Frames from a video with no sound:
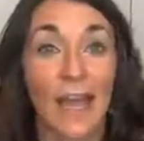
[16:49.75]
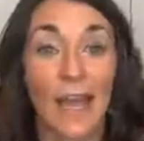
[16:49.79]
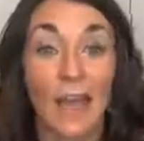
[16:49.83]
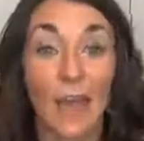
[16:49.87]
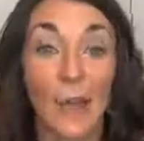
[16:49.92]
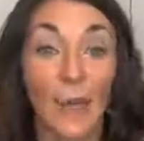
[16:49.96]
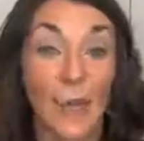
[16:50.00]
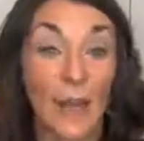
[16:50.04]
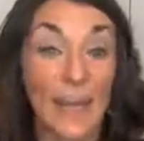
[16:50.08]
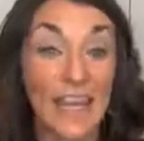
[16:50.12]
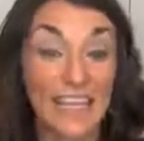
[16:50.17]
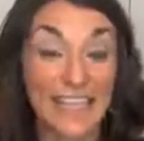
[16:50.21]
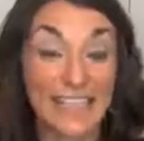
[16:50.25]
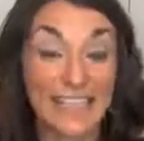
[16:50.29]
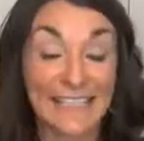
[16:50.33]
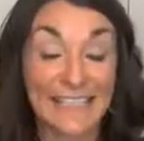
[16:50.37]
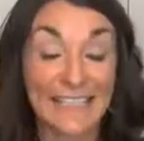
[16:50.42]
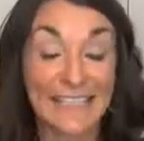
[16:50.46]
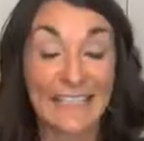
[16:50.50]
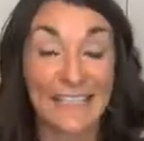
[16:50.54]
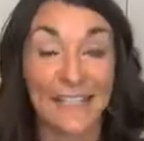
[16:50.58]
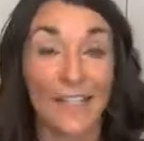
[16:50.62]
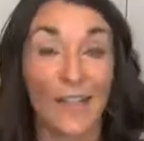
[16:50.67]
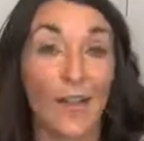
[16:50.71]
I wait
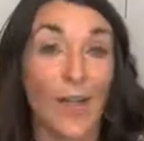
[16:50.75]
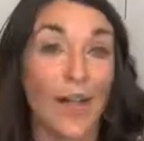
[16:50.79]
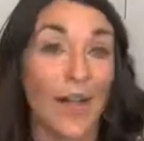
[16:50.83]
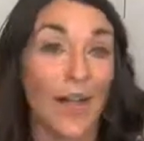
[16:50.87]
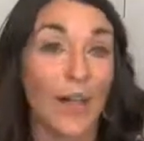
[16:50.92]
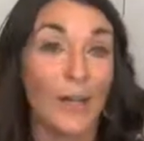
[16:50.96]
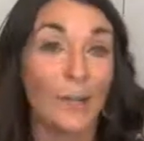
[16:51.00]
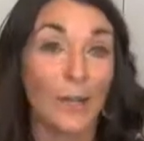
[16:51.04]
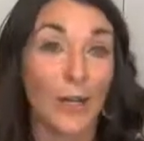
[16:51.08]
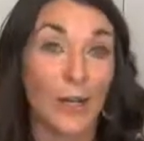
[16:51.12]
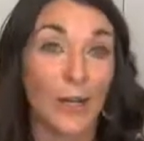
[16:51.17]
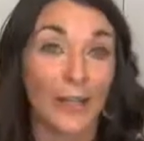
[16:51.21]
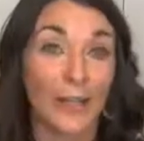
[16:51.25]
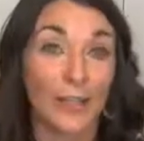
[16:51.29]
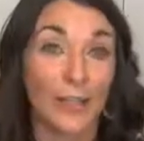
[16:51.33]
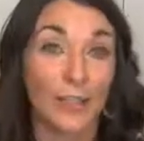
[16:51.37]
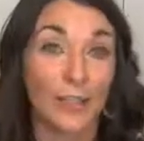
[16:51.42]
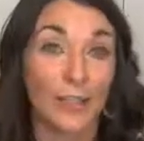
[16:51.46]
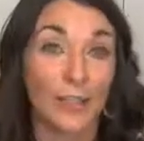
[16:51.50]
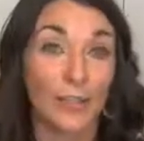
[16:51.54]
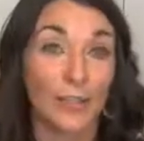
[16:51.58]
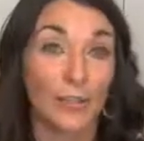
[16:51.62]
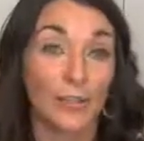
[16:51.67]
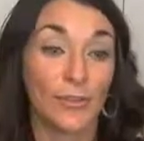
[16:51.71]
until I'm ready
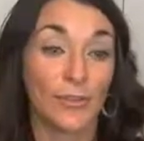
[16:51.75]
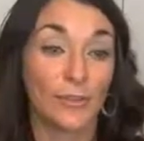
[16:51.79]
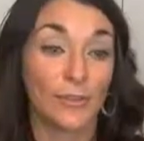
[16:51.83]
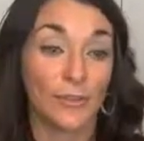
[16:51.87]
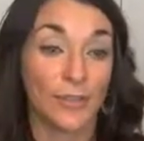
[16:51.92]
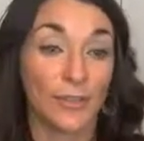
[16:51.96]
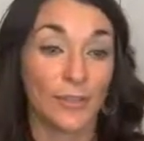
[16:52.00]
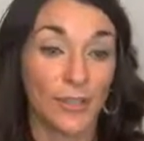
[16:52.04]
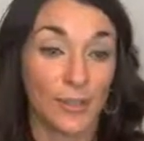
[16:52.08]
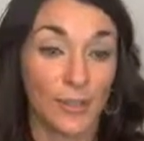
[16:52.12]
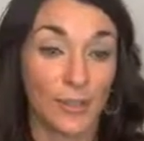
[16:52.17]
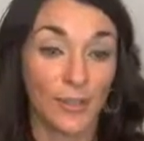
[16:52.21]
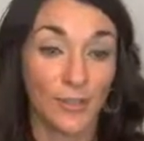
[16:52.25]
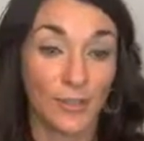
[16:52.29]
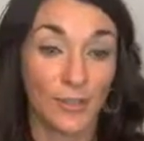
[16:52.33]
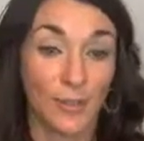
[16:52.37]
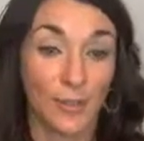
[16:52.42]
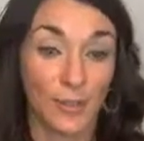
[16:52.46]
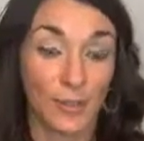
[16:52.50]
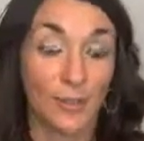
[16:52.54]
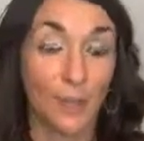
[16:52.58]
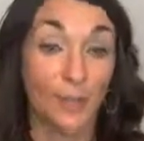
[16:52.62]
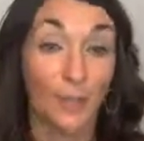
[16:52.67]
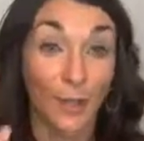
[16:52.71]
to
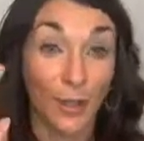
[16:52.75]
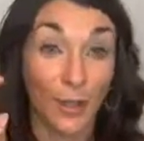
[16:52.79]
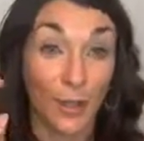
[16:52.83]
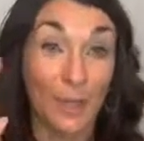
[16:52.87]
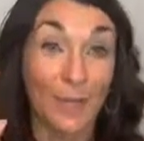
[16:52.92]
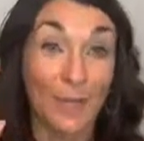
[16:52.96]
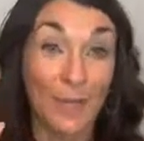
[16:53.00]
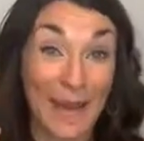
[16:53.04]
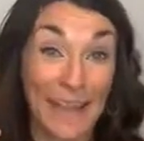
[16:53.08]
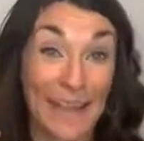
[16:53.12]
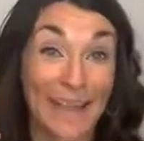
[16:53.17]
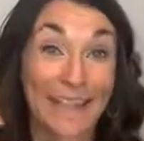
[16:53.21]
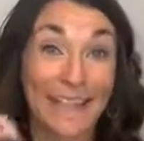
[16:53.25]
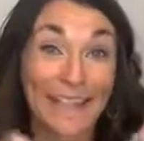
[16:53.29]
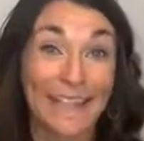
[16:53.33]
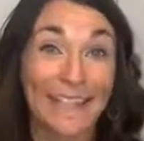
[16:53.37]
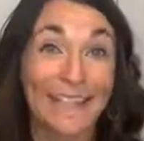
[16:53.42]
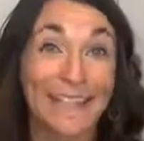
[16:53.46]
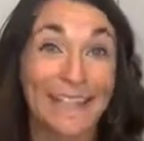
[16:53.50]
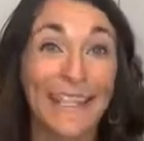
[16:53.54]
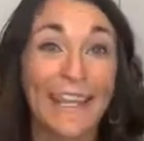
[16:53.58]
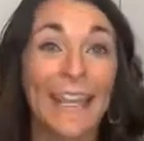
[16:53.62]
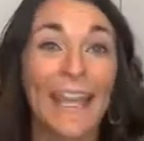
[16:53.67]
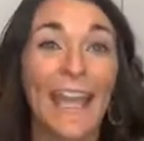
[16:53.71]
plug back
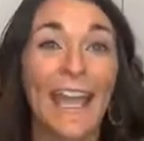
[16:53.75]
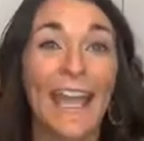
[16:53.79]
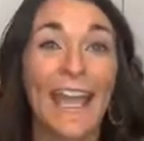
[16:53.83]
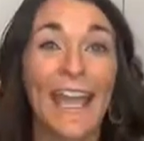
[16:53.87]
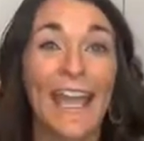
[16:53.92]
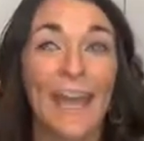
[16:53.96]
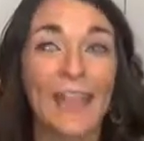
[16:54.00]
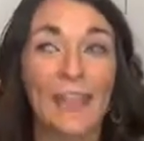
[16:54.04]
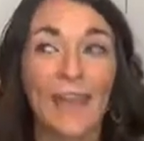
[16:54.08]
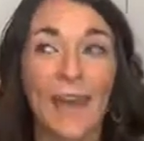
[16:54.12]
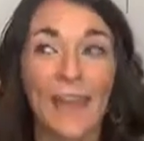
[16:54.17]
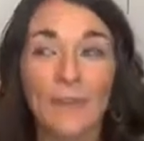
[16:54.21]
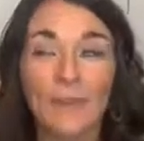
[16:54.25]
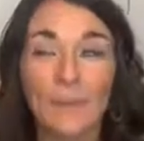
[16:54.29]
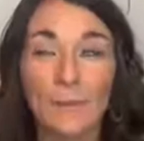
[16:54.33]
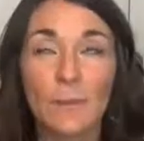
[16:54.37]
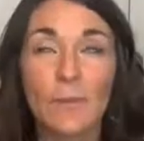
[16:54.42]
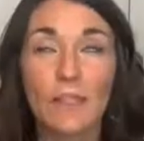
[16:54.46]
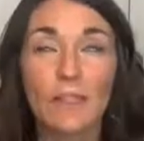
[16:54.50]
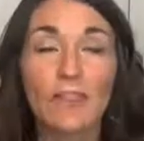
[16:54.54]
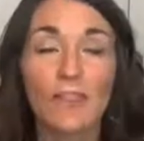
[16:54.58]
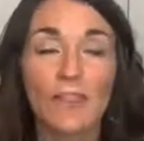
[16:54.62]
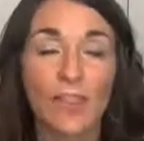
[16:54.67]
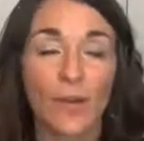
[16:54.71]
in, and that has
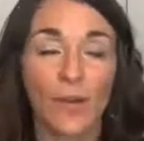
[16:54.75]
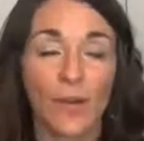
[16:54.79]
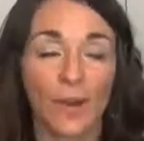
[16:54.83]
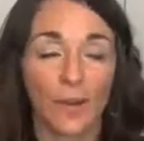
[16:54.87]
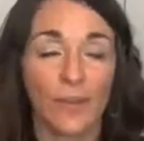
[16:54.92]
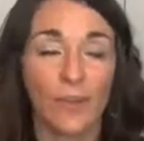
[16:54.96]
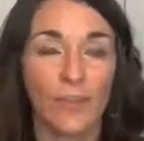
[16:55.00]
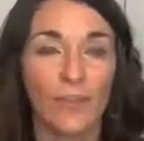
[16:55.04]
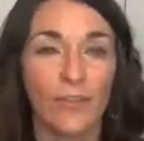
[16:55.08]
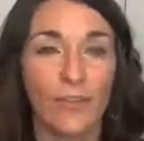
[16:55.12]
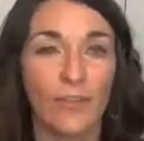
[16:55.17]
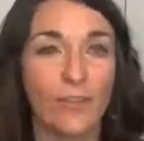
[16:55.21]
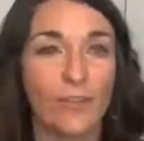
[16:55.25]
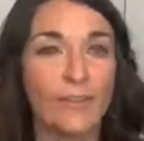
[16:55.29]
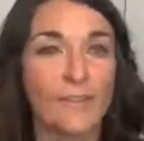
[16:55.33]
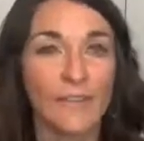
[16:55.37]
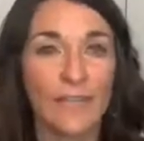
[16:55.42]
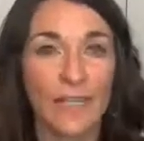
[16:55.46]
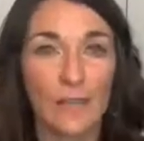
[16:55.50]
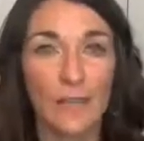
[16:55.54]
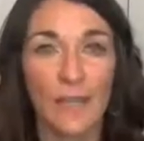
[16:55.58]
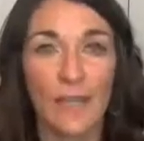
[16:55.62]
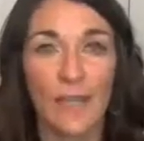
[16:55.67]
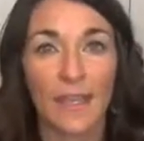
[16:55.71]
been so helpful.
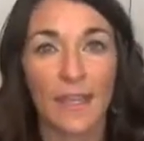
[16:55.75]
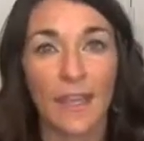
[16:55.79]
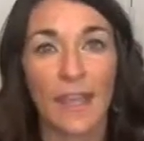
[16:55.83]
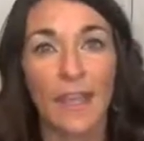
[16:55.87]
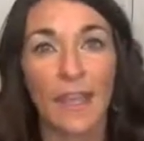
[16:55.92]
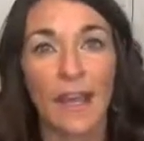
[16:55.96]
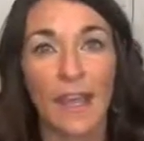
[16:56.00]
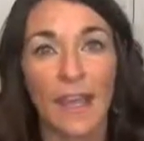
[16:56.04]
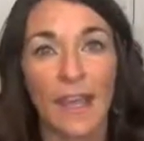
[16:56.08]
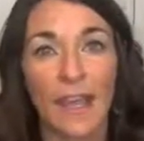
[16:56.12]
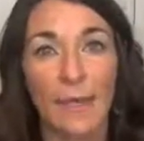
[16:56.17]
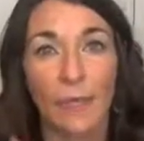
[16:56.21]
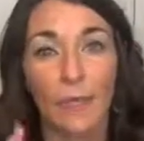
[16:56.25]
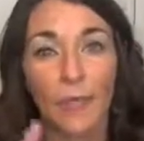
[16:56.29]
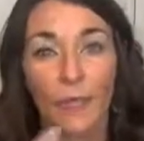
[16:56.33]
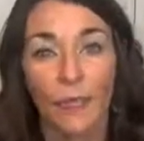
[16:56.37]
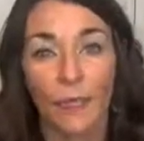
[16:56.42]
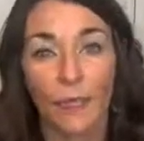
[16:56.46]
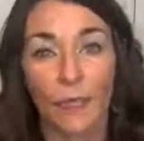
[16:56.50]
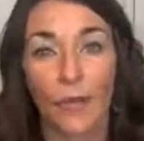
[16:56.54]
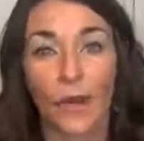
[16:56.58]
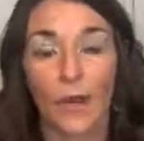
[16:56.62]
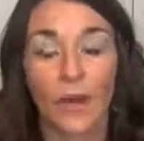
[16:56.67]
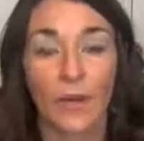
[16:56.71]
Same thing at night
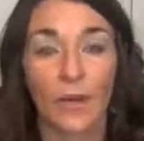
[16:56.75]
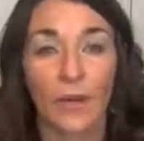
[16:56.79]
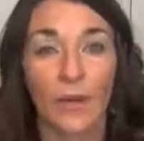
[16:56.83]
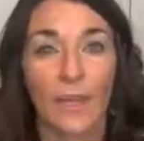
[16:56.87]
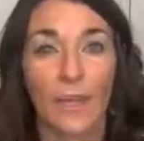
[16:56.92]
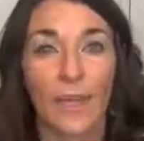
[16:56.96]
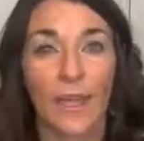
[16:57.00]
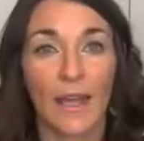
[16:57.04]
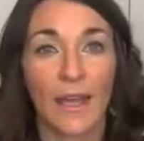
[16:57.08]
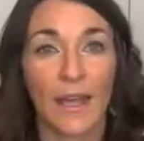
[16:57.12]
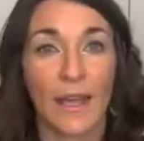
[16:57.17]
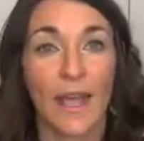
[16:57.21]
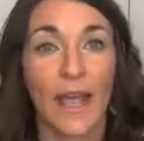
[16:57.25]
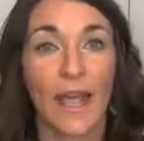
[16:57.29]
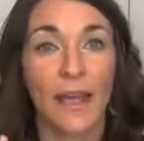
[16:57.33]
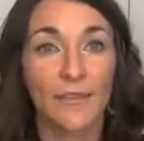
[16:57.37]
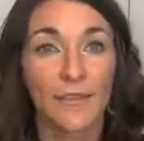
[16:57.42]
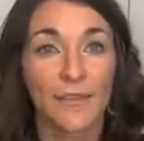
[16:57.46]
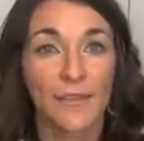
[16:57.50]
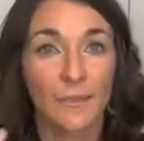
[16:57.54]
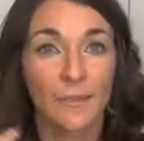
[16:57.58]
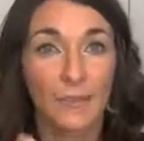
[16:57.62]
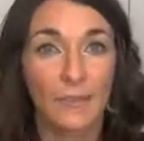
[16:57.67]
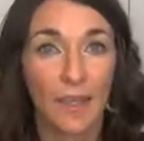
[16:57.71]
before I go to bed. I
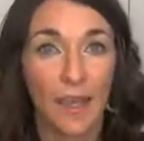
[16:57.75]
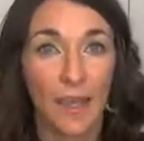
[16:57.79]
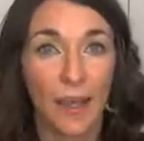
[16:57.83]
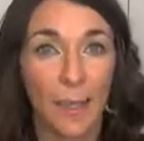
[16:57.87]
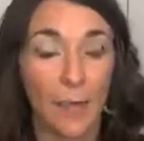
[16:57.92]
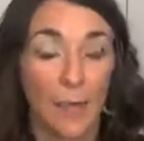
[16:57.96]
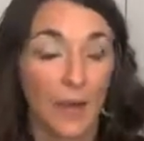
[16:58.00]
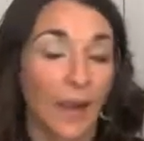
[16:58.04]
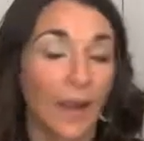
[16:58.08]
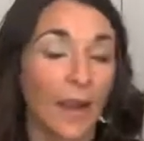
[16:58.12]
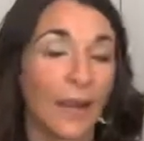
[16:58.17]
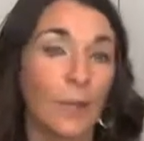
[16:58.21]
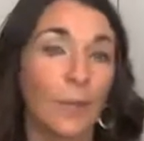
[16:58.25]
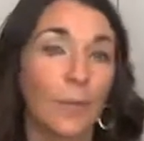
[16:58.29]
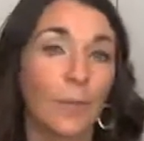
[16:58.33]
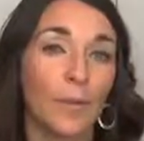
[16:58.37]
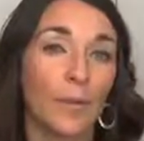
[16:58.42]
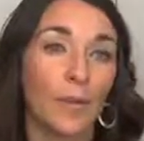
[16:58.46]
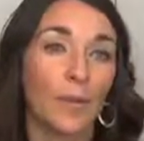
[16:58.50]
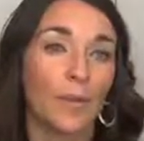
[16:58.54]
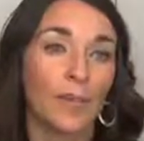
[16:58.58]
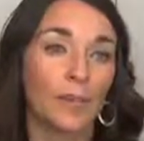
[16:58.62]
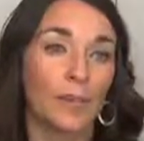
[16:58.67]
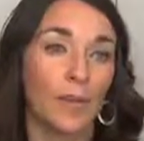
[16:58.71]
have some time where I
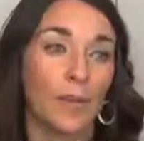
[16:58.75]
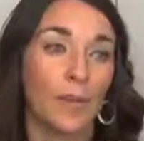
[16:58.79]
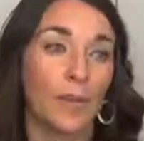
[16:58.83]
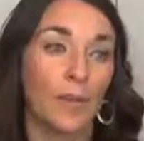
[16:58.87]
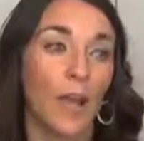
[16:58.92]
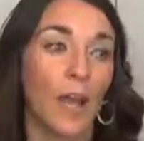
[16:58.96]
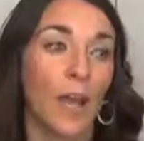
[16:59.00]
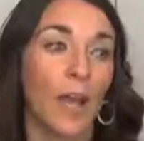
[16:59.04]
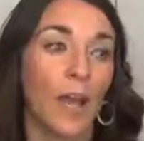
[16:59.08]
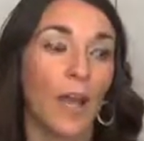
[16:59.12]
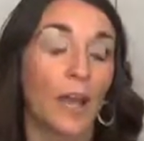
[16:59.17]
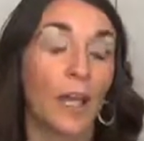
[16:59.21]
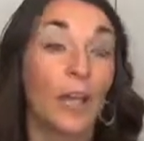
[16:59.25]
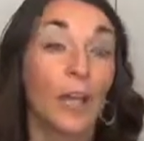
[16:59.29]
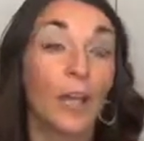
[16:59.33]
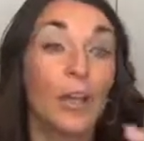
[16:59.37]
unplug, so I'm not